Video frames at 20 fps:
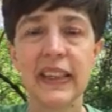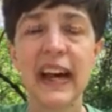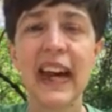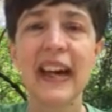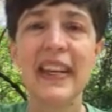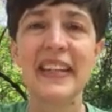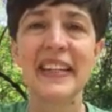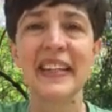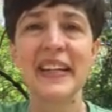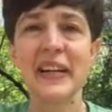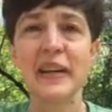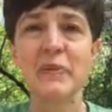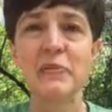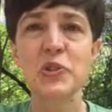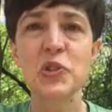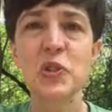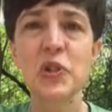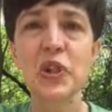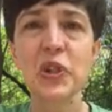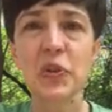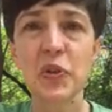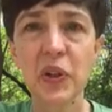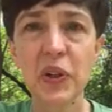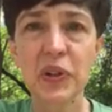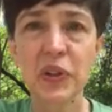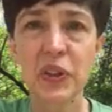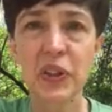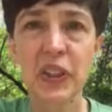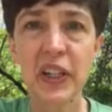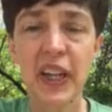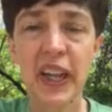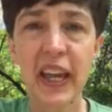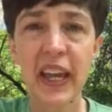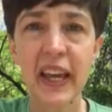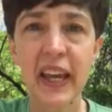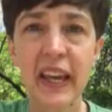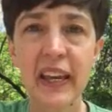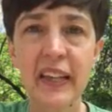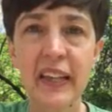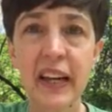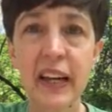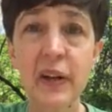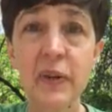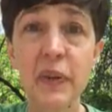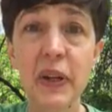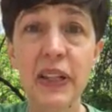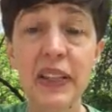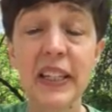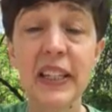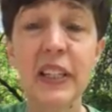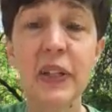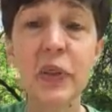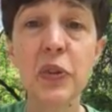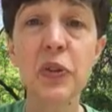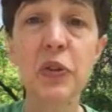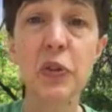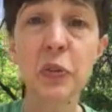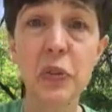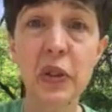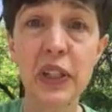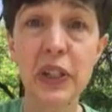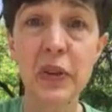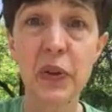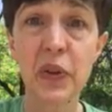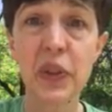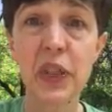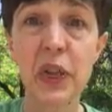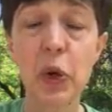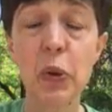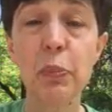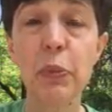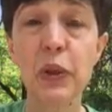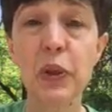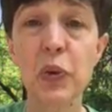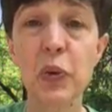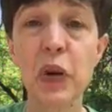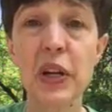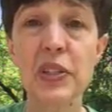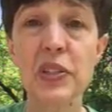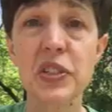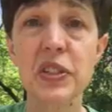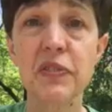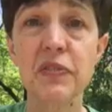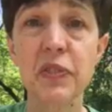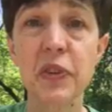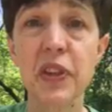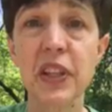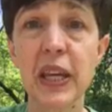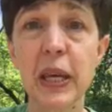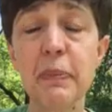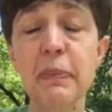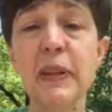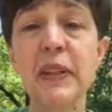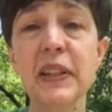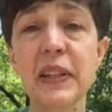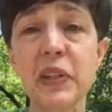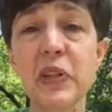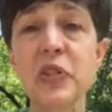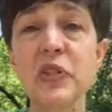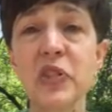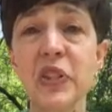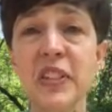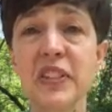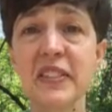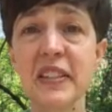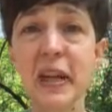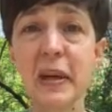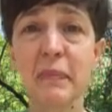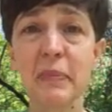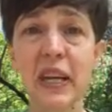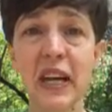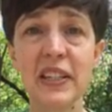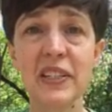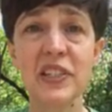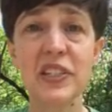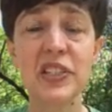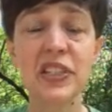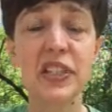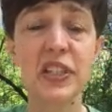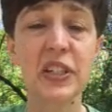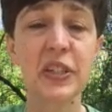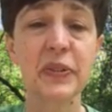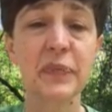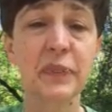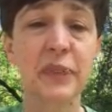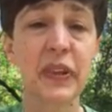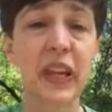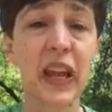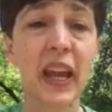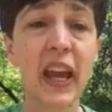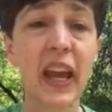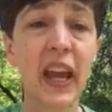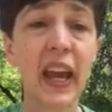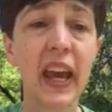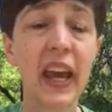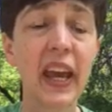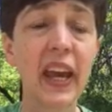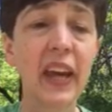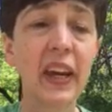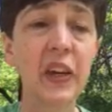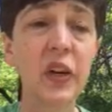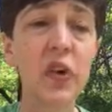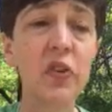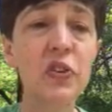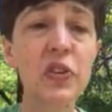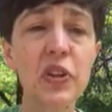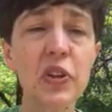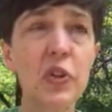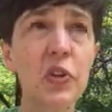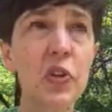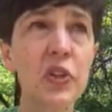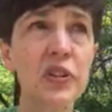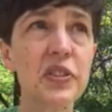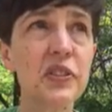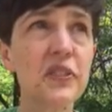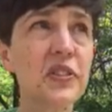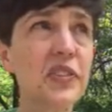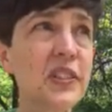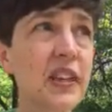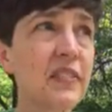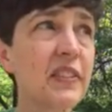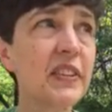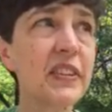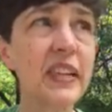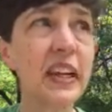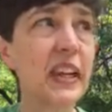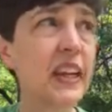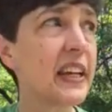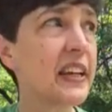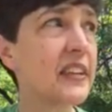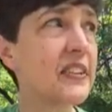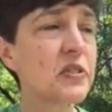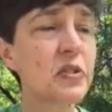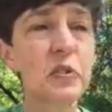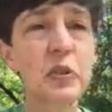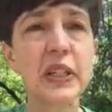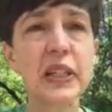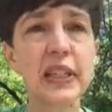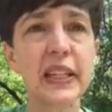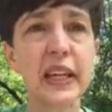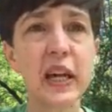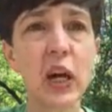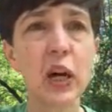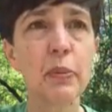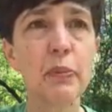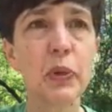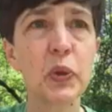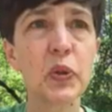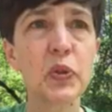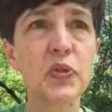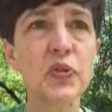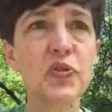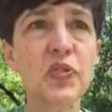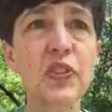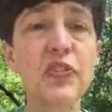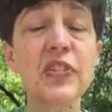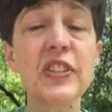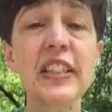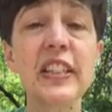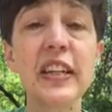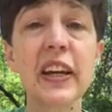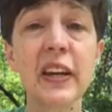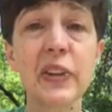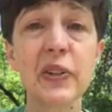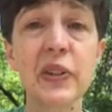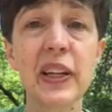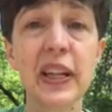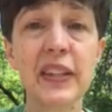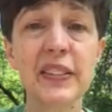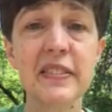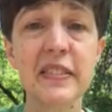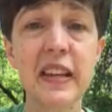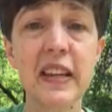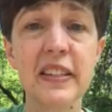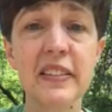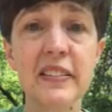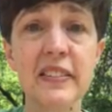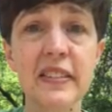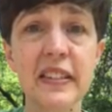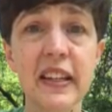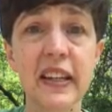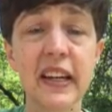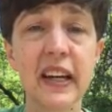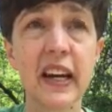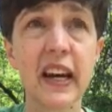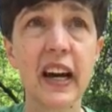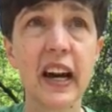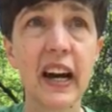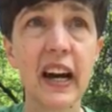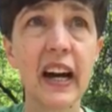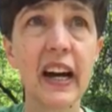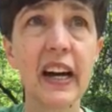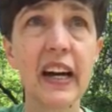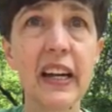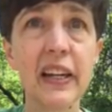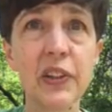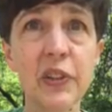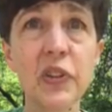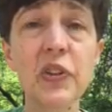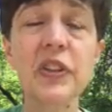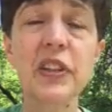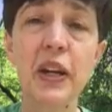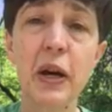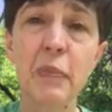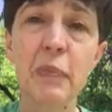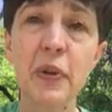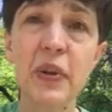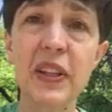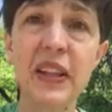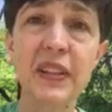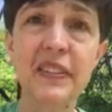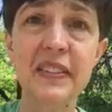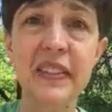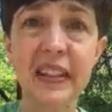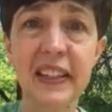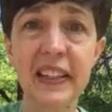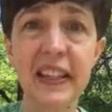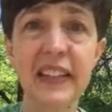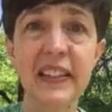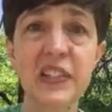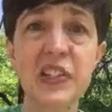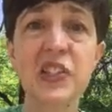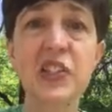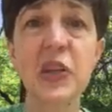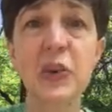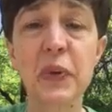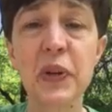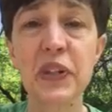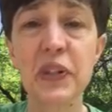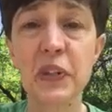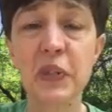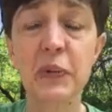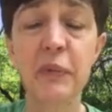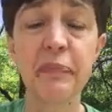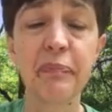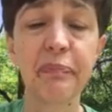Hi, I'm Jory Crolder, and I read Q3, or the open question, for the AP Literature exam last year. And over the course of 7 days, reading almost 1,500 essays, I learned a couple things that I'd like to share with you.